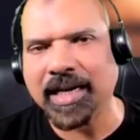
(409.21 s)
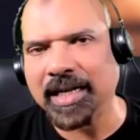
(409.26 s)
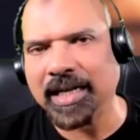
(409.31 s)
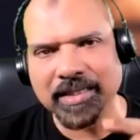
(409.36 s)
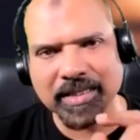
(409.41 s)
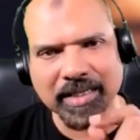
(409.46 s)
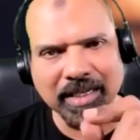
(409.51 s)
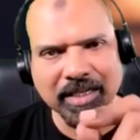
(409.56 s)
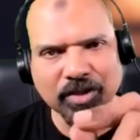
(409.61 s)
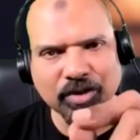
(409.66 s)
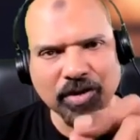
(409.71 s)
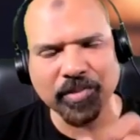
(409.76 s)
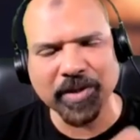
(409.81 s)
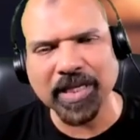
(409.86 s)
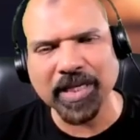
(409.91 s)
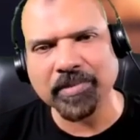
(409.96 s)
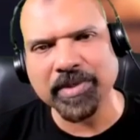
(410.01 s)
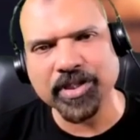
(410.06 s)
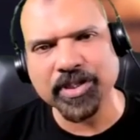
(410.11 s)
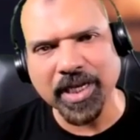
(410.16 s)
I'll tell you, you'll
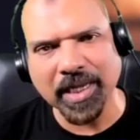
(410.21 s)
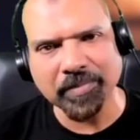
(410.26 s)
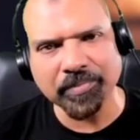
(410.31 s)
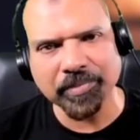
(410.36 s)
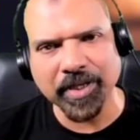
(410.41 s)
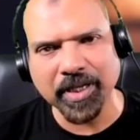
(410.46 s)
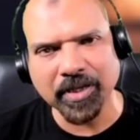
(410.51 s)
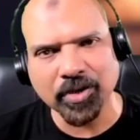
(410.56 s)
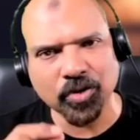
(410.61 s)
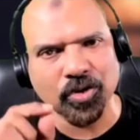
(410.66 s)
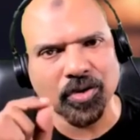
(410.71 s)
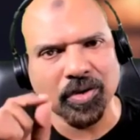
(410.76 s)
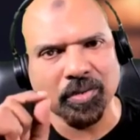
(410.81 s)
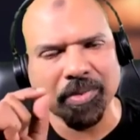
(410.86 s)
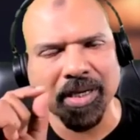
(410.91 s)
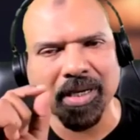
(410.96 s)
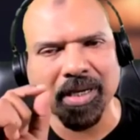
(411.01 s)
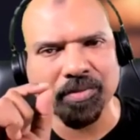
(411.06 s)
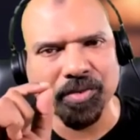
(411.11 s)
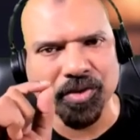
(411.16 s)
become a champion. You will
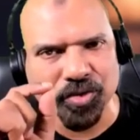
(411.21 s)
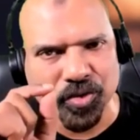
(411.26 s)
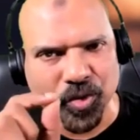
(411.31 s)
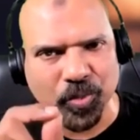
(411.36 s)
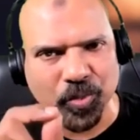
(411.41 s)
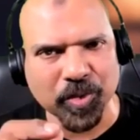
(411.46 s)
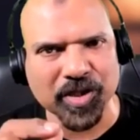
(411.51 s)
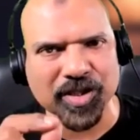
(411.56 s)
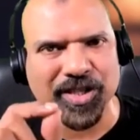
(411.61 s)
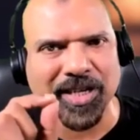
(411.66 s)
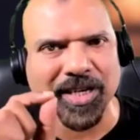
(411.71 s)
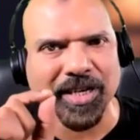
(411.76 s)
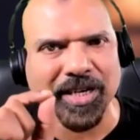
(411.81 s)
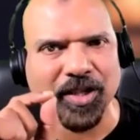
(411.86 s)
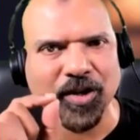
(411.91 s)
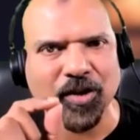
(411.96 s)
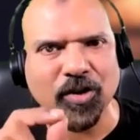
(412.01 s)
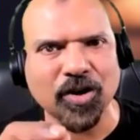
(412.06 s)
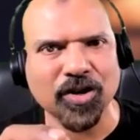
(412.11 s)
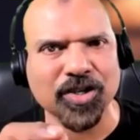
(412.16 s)
become the superstar
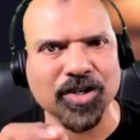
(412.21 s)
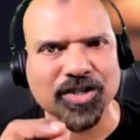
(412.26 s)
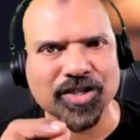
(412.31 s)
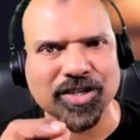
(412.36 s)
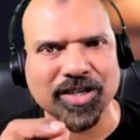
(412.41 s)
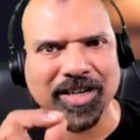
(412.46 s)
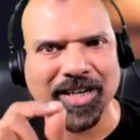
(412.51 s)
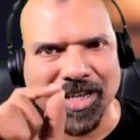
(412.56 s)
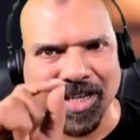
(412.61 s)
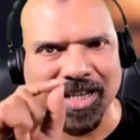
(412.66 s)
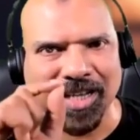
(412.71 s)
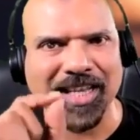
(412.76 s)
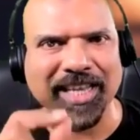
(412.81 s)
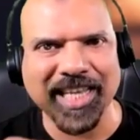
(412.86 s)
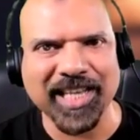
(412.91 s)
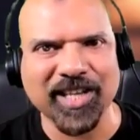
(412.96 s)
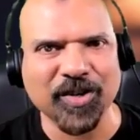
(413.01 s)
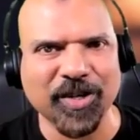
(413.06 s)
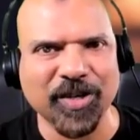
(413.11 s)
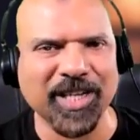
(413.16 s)
and the rock star
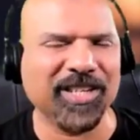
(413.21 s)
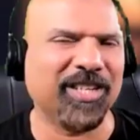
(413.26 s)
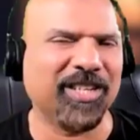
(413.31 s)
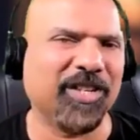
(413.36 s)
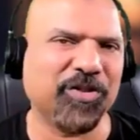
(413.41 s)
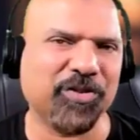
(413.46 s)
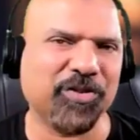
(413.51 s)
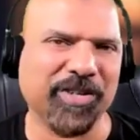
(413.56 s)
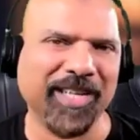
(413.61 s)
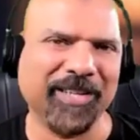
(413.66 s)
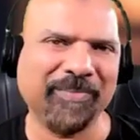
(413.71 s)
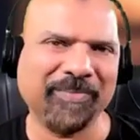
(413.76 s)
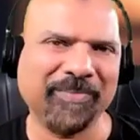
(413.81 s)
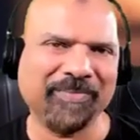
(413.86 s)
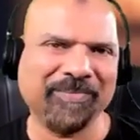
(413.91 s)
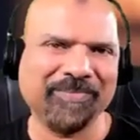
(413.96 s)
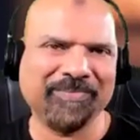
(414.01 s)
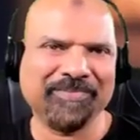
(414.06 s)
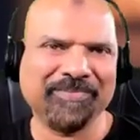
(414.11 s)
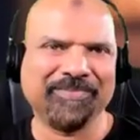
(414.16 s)
in your industry.
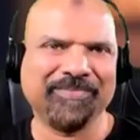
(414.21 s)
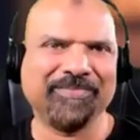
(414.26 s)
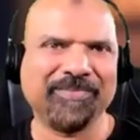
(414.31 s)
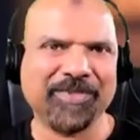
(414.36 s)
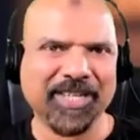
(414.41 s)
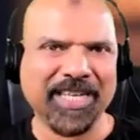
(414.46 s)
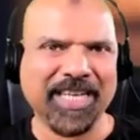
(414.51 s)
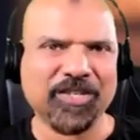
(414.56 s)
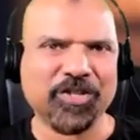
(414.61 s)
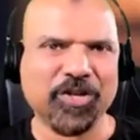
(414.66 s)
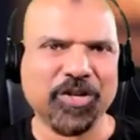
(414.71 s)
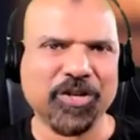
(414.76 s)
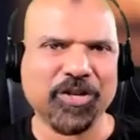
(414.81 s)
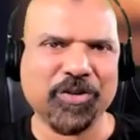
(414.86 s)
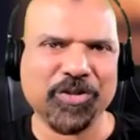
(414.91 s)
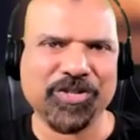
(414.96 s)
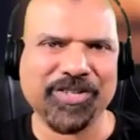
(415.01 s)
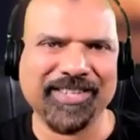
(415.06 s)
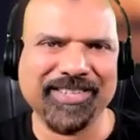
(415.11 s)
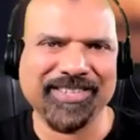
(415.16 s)
Did I answer your
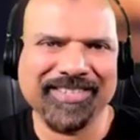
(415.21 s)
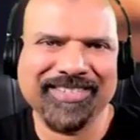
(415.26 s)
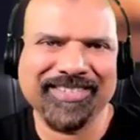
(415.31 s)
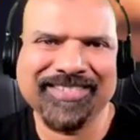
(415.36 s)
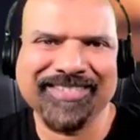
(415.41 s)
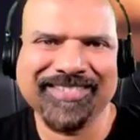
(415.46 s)
question?